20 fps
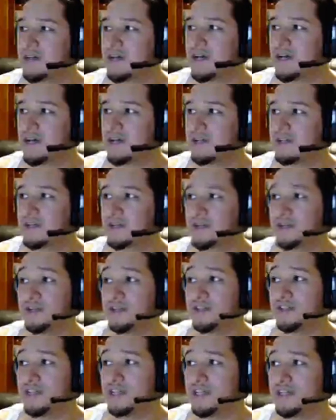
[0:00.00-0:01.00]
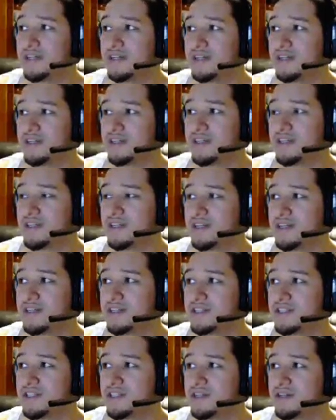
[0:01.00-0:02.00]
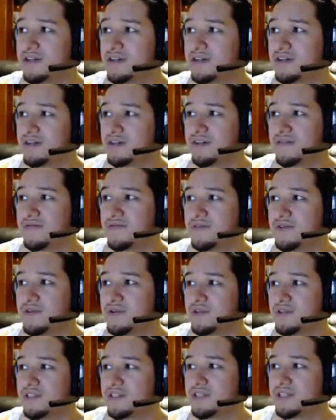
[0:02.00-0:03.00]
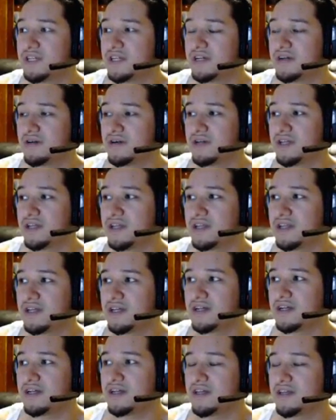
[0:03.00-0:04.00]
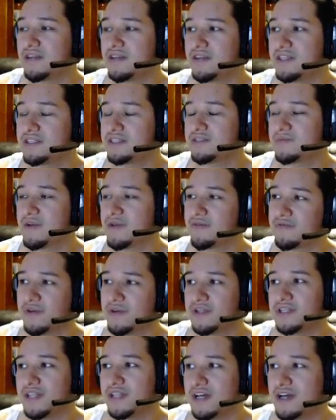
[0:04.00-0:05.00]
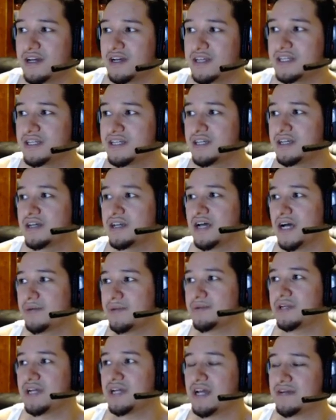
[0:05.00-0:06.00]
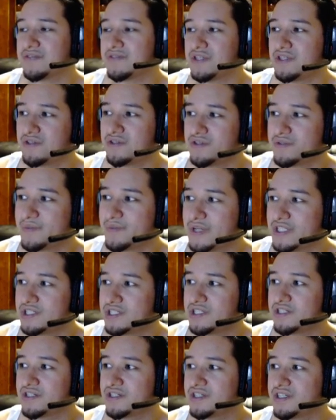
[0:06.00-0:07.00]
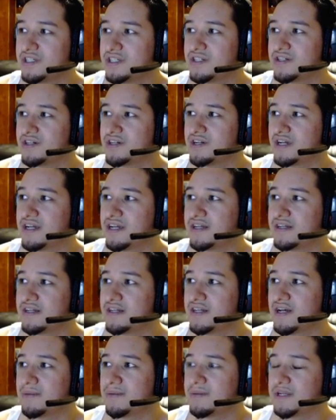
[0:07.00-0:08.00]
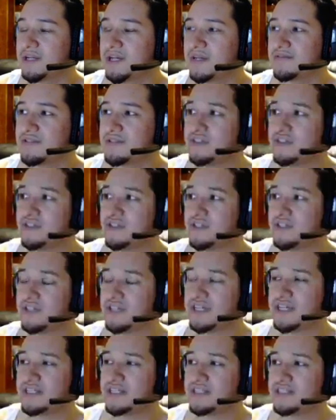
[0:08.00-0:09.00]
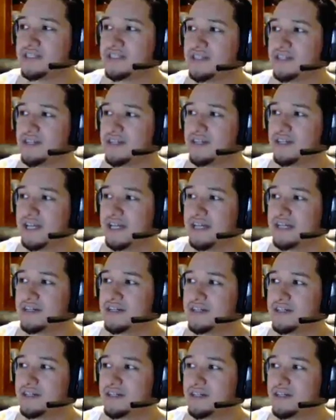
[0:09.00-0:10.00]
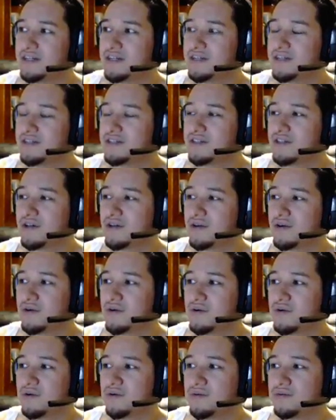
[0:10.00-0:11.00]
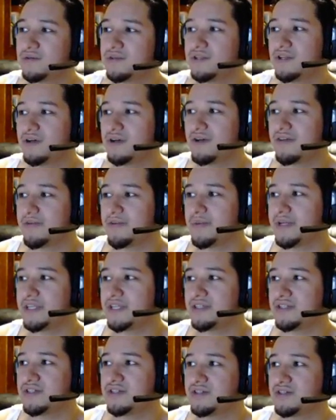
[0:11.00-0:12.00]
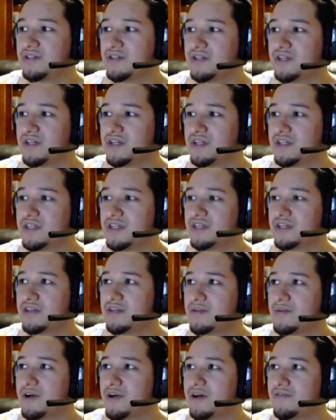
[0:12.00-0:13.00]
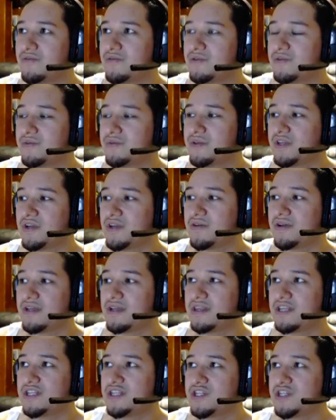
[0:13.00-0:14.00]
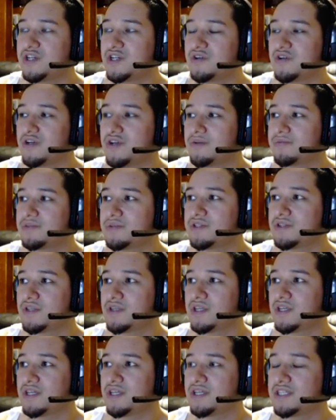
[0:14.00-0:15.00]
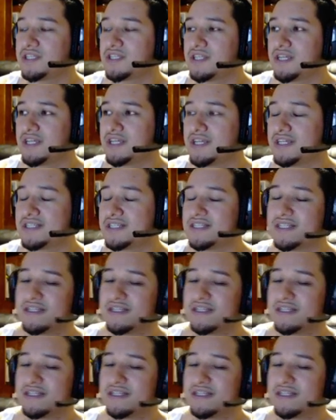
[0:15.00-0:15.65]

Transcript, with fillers: you could take a Cheer if you're just like, okay, like, this is my front line, I'm gonna have to use my Cheer here, and I'm gonna have to contest later. So, you know, everybody's gonna kill them off with Meteor Rain, then Cheer up till they get